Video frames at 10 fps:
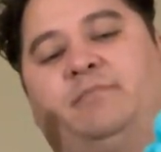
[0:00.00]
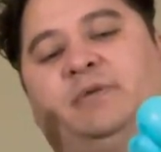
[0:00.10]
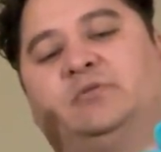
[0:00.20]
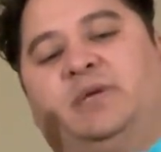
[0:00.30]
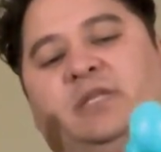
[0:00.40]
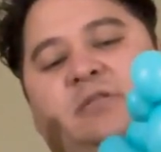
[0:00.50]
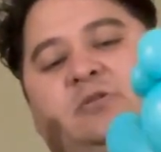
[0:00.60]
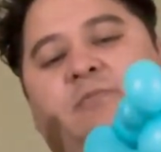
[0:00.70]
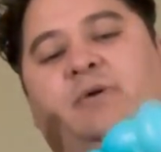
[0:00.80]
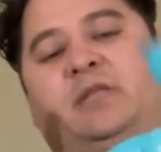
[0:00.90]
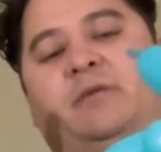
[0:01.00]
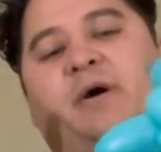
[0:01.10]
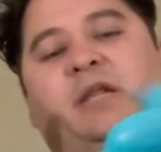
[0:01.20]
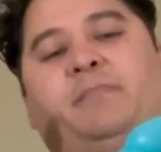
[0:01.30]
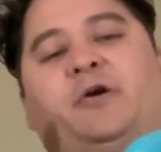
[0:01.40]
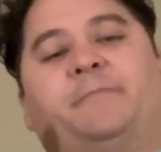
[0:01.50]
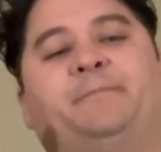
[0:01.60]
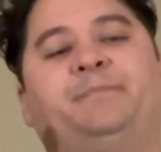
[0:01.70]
between the body part.